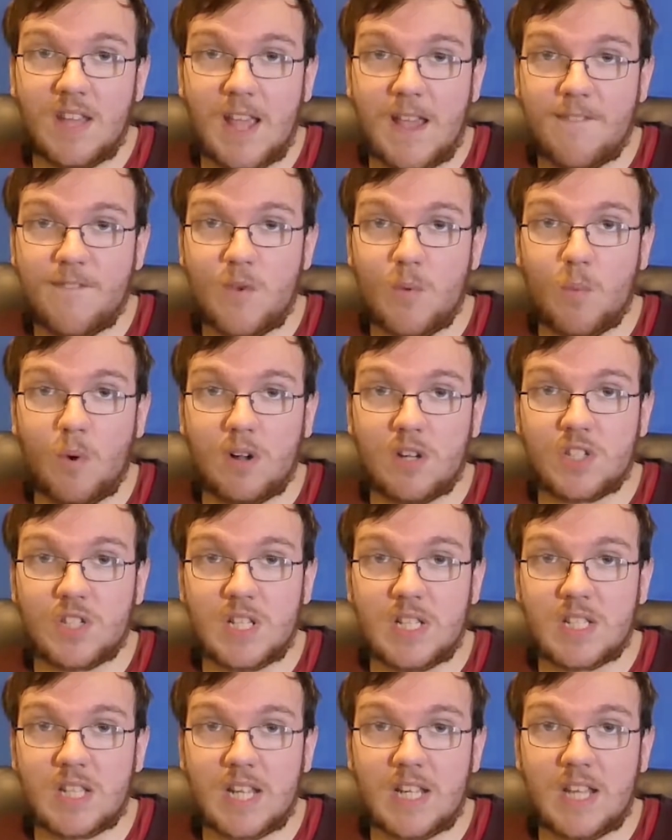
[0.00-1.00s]
if you watch
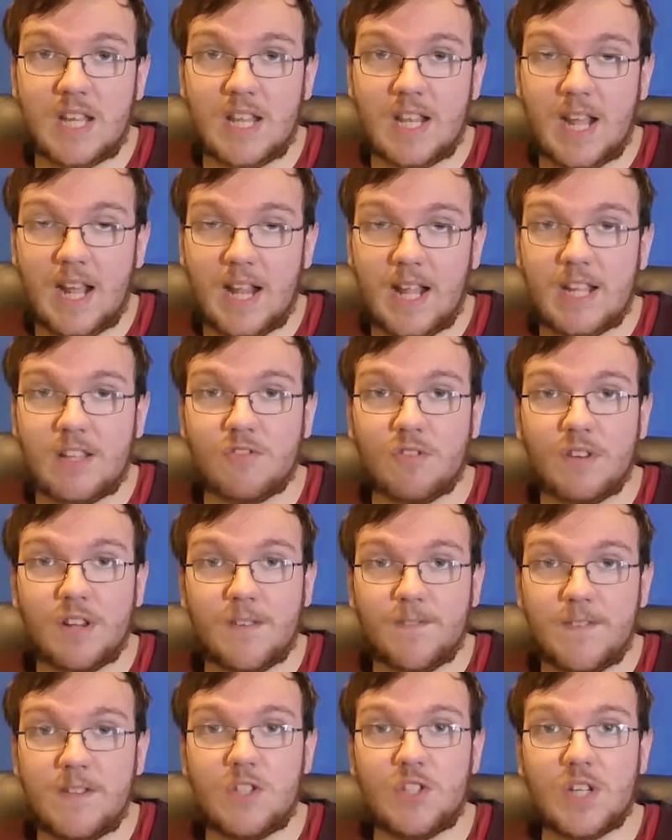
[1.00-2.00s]
this in
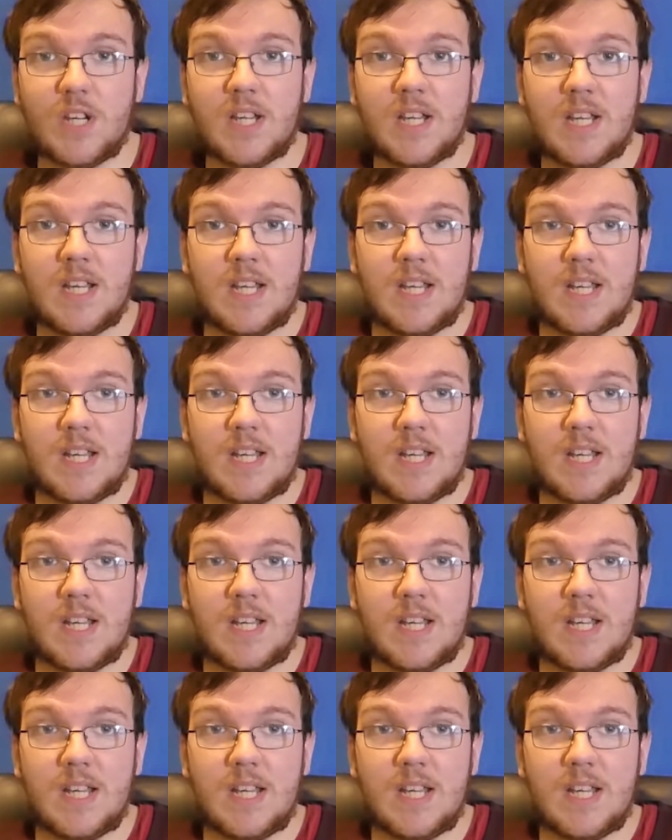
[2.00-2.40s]
the future,